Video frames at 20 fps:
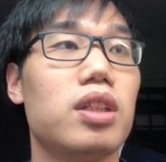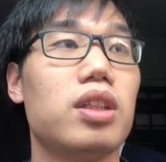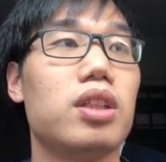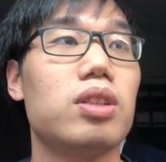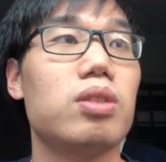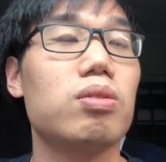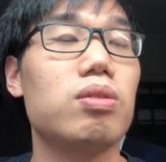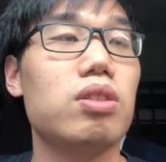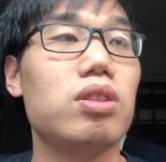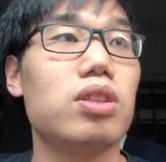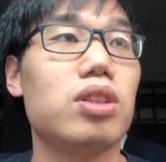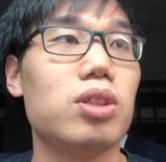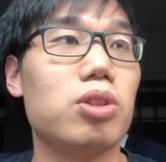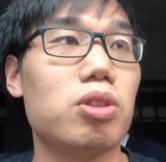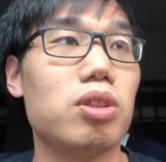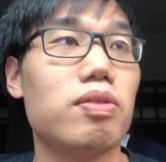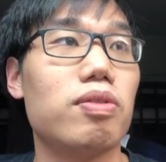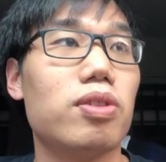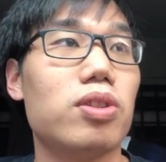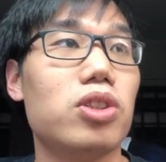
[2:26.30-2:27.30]
So this is the
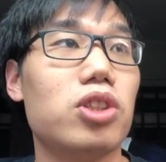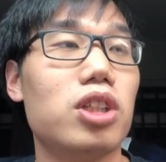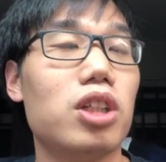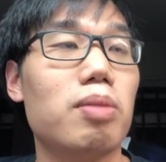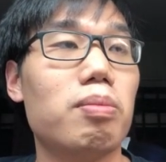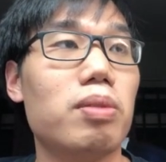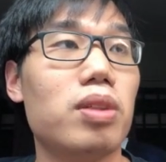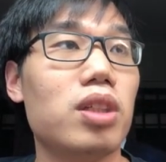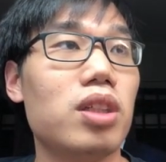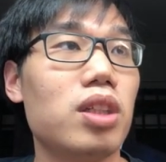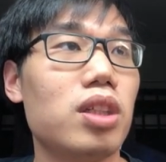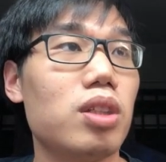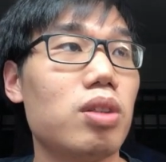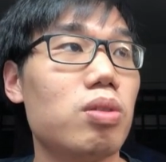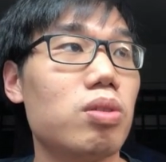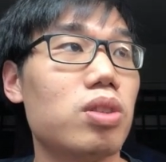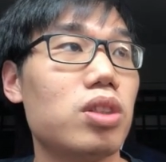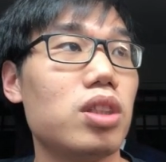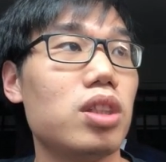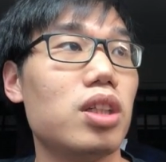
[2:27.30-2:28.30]
trade for GME.
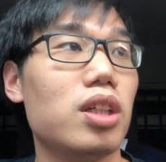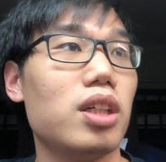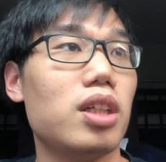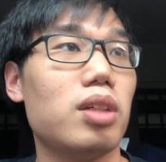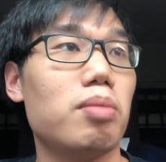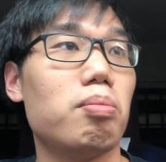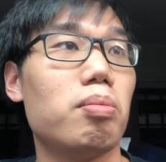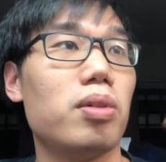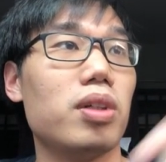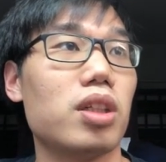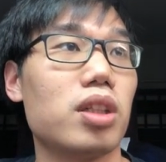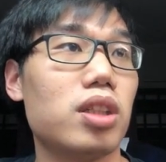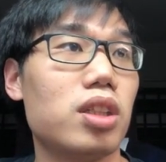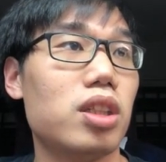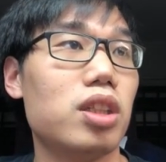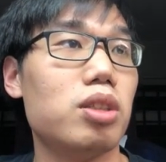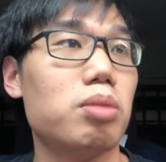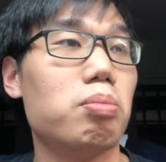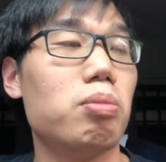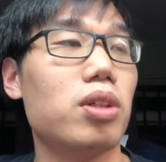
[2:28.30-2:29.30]
You see that it
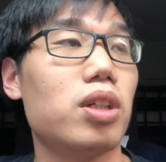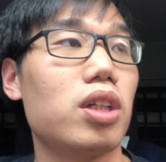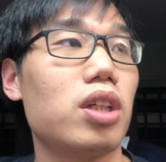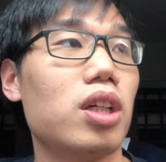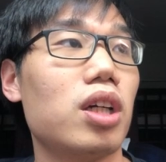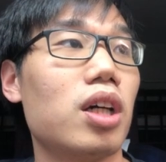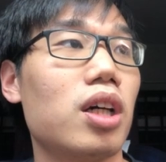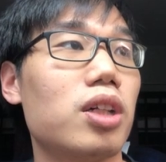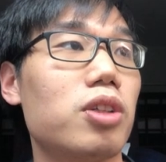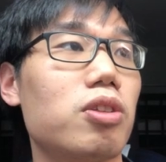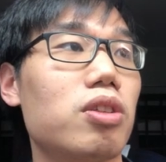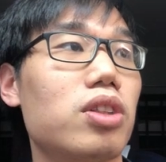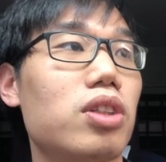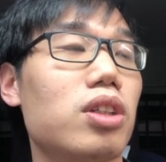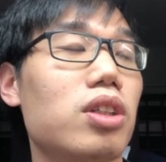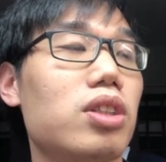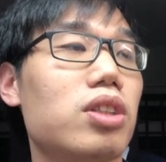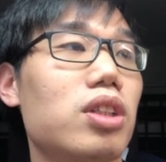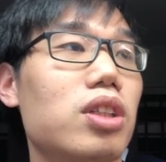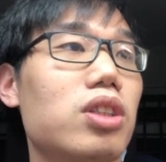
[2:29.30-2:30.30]
is breaking
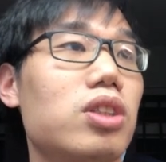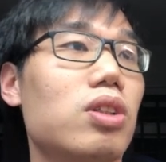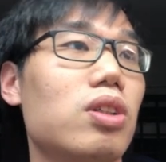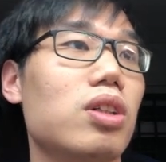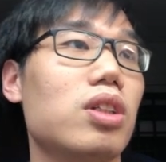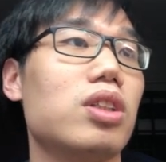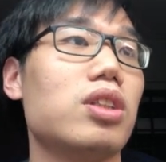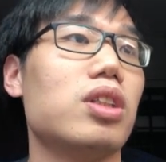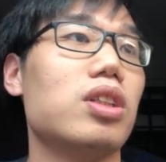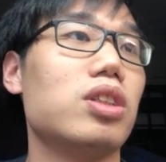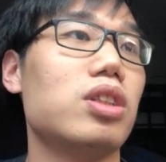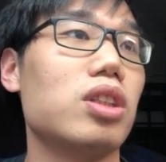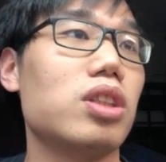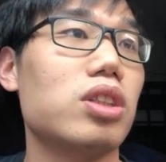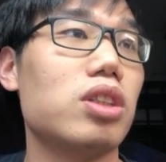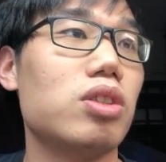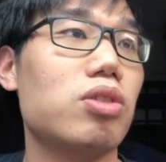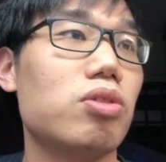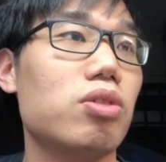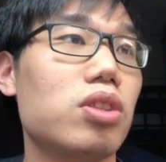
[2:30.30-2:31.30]

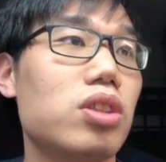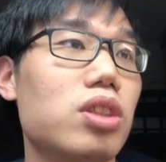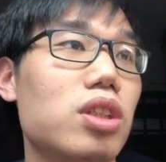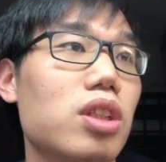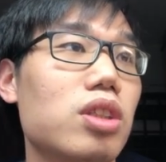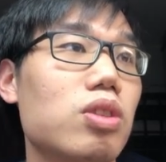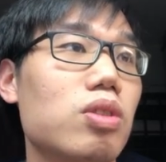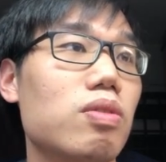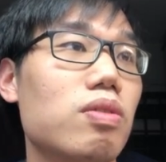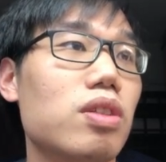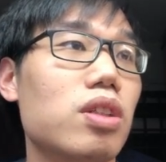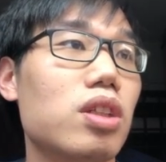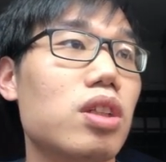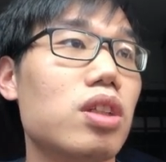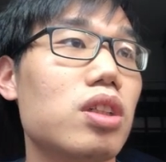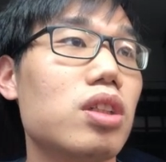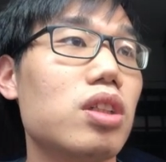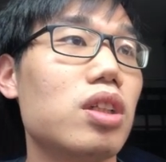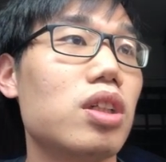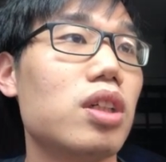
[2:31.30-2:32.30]
$136.63 over
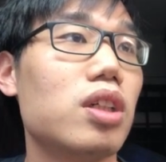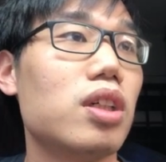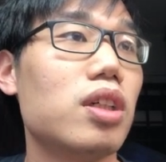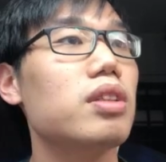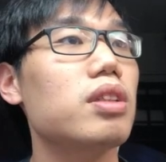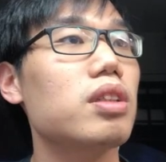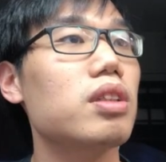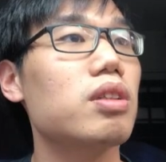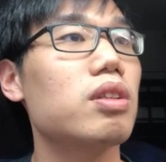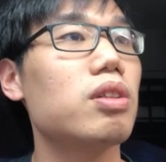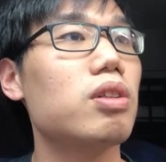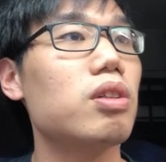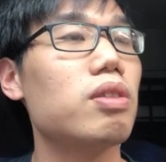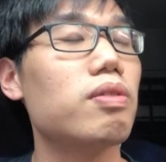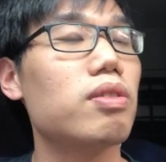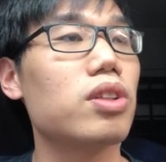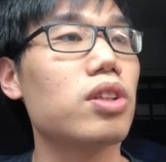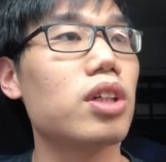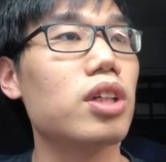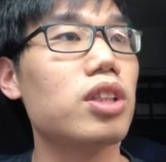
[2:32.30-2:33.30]
here. You
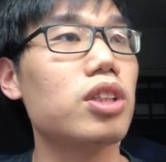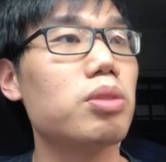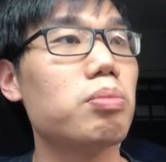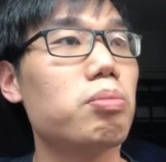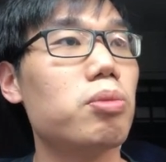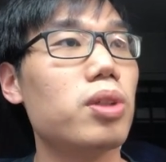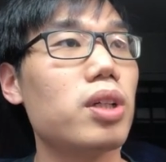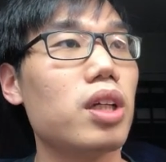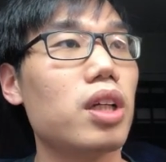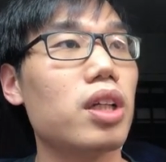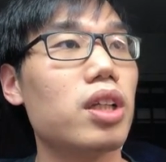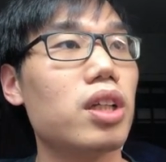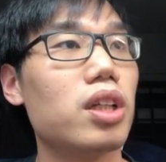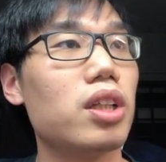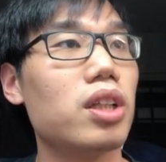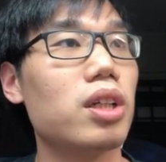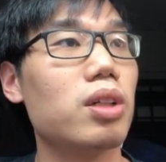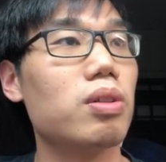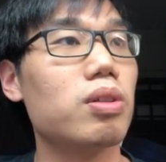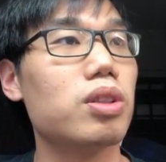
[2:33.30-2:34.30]
have a nice break, and
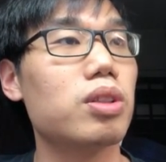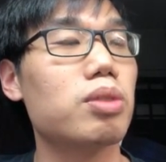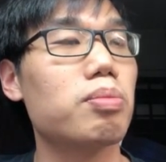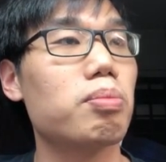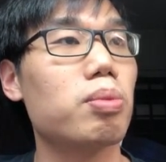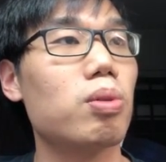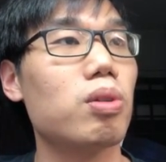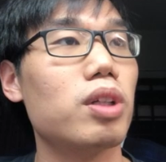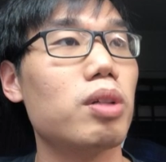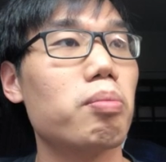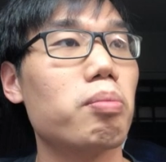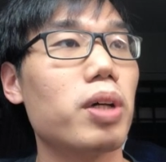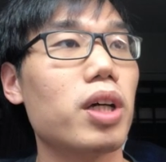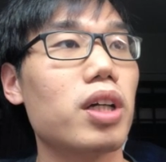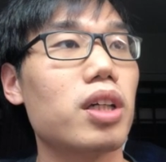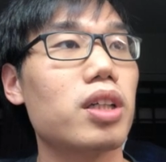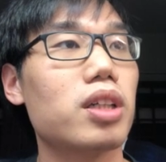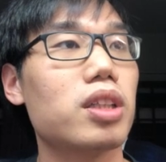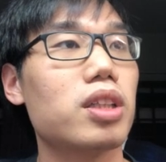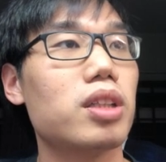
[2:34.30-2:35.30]
then now it's pulling
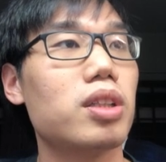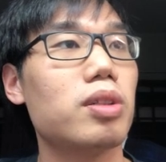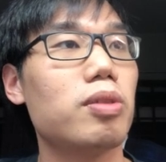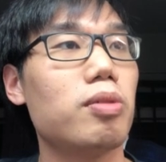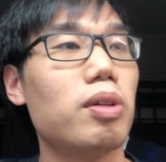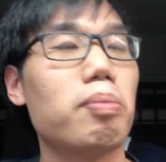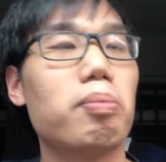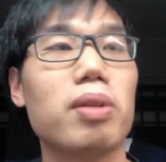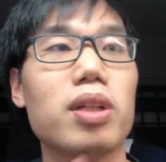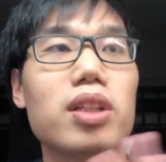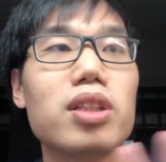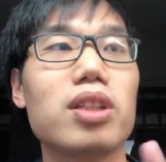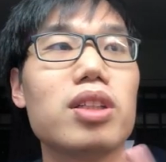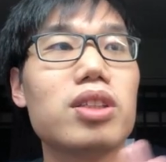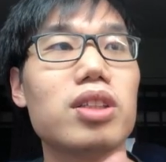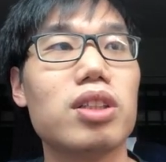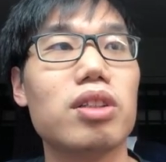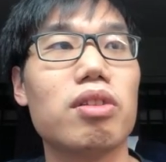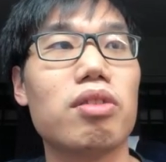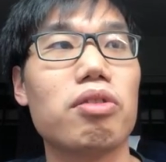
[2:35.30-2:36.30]
back. We're playing
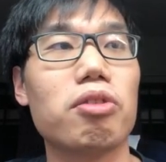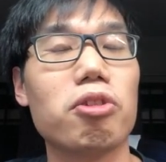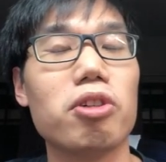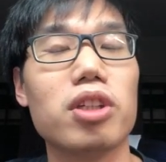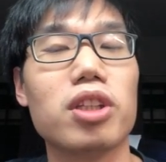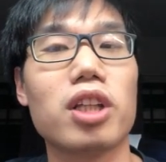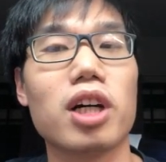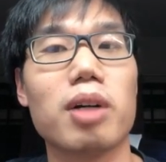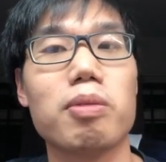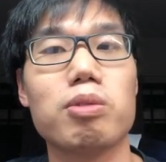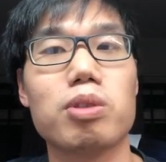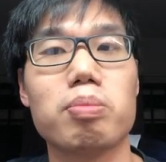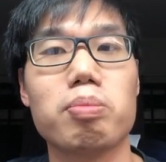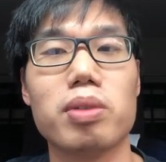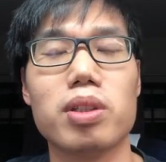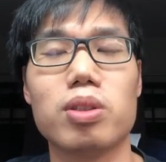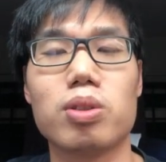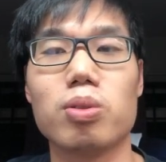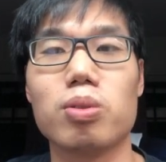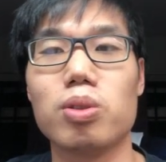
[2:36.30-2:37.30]
this in 3 times
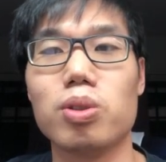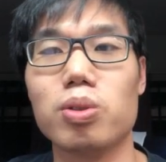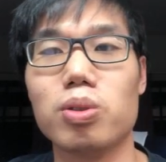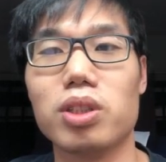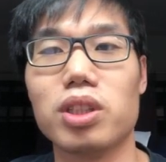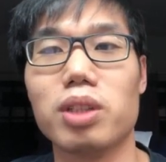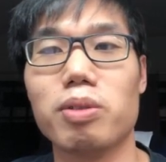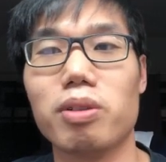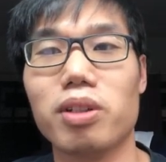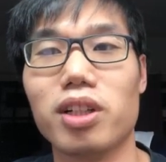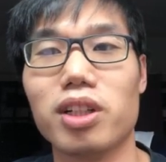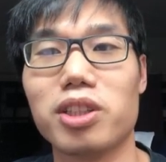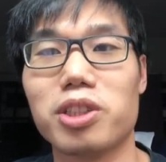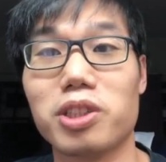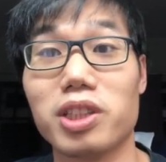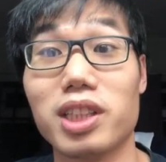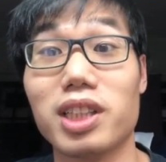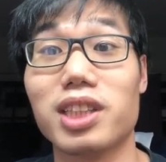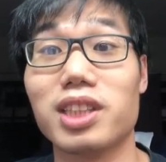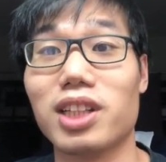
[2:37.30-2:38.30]
speed, so usually when you're
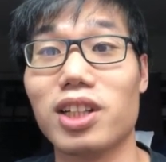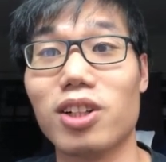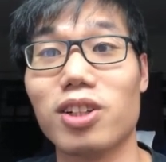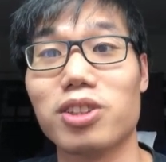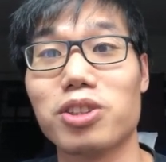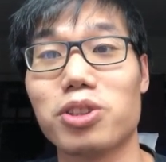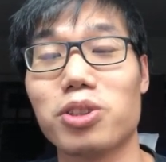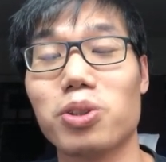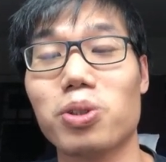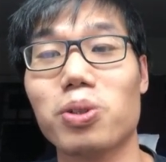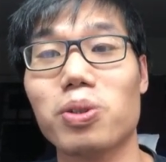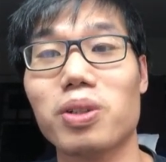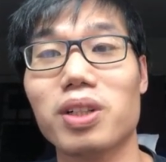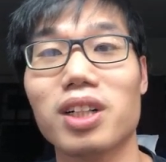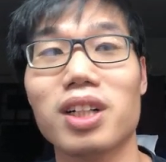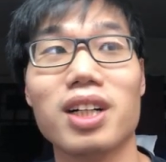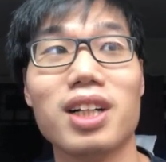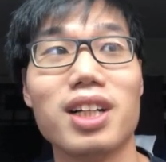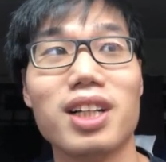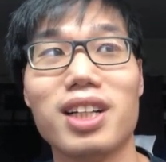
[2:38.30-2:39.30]
trading it's a lot
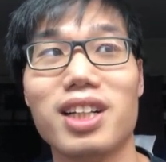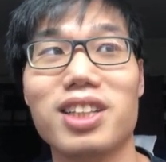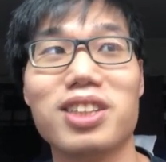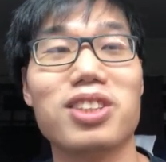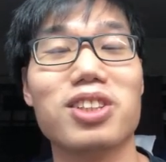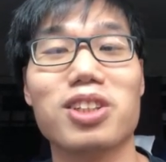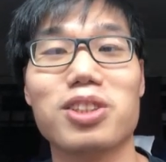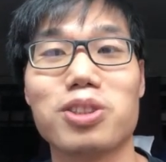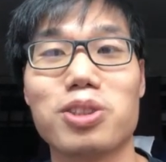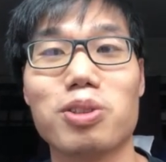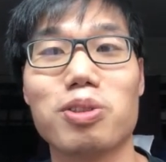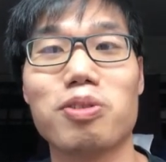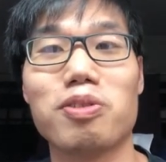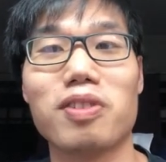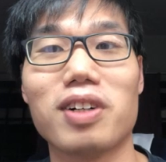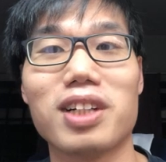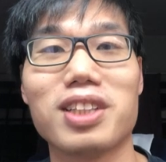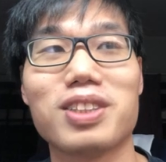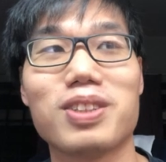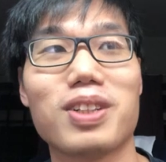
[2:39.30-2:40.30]
slower, it's not so
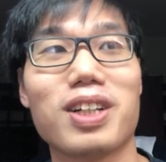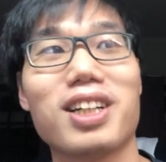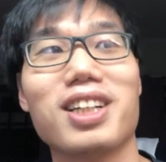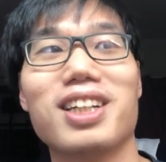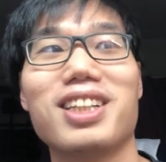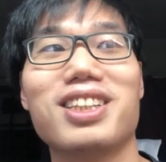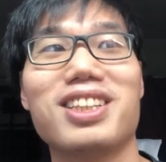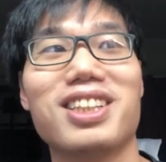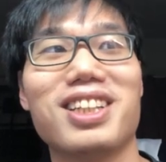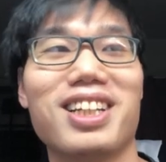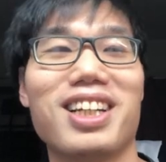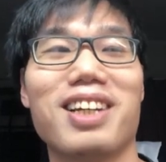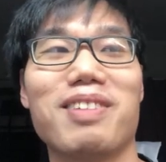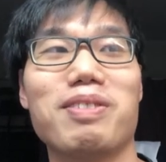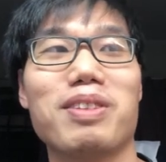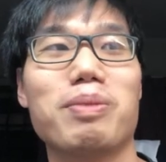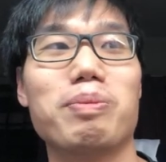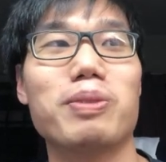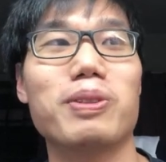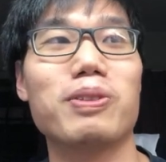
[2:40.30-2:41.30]
fast, you can't actually
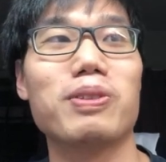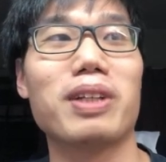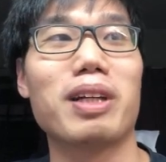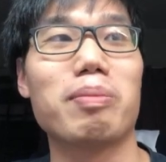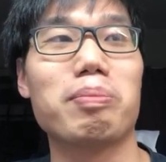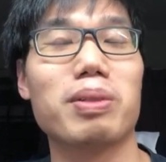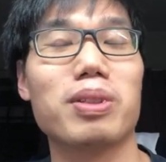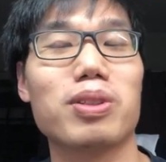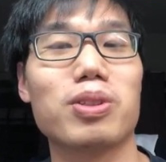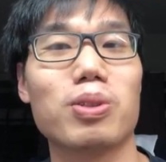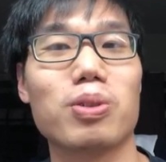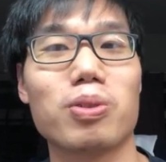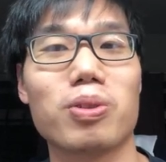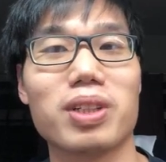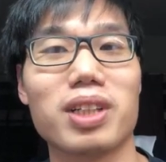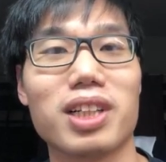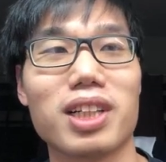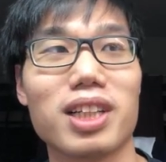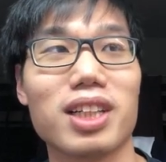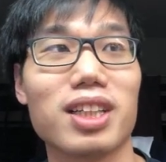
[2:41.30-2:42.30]
have the moves happen so
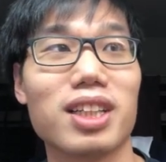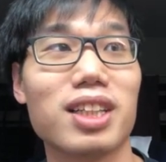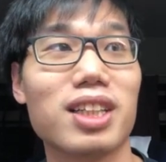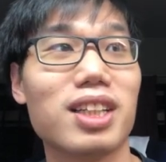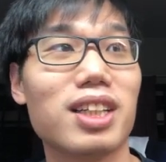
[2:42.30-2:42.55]
quickly.